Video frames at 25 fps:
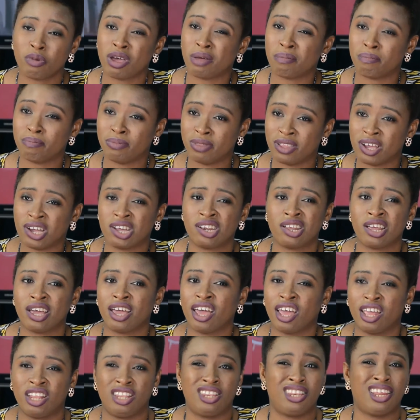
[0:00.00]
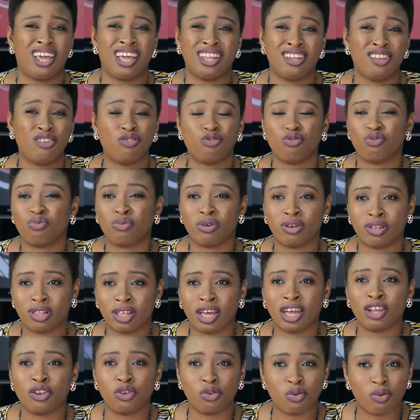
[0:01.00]
my dad that I didn't do well.
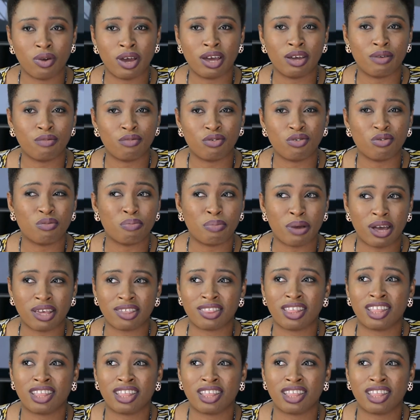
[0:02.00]
I know I wouldn't pass.